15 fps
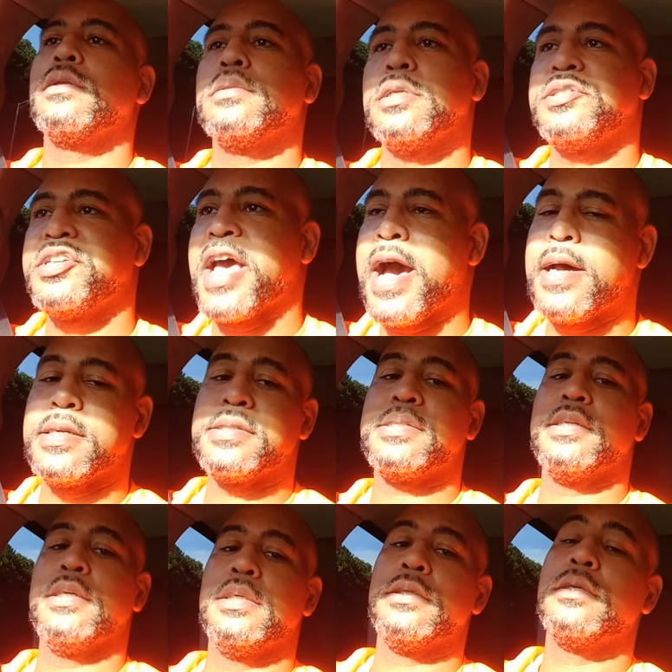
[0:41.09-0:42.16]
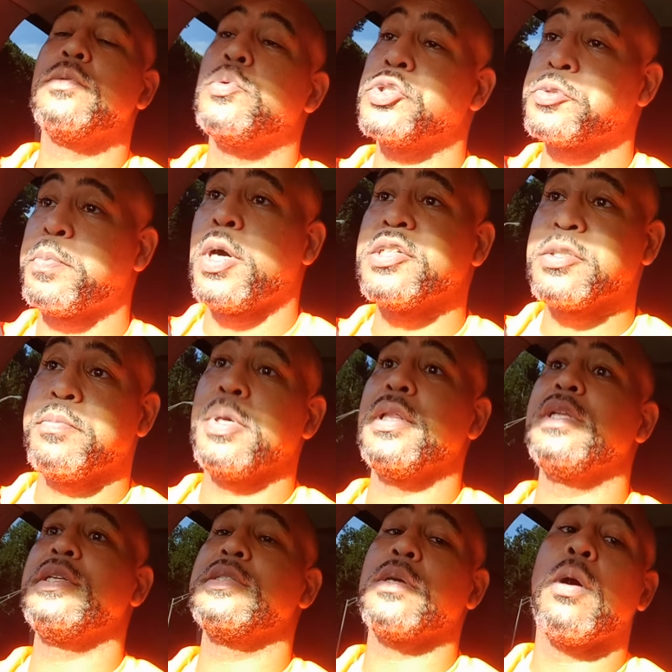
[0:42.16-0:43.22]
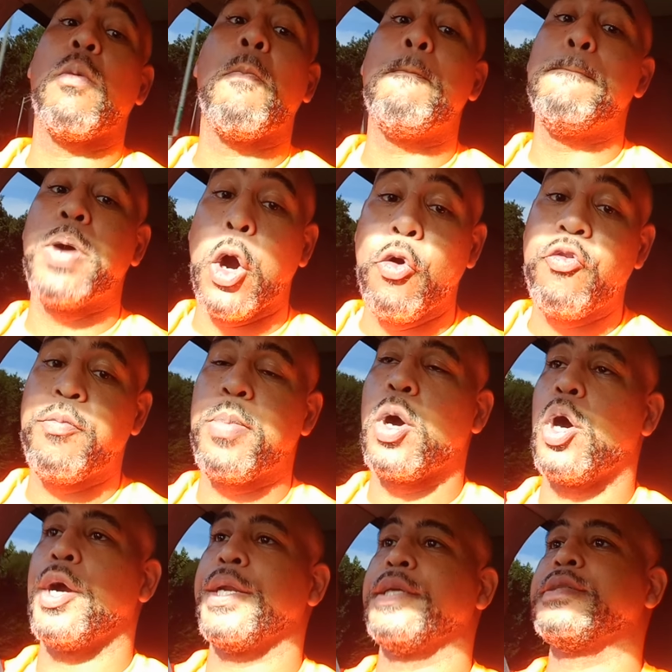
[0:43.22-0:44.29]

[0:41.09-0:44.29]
The child is here. Responsibility is on both parties.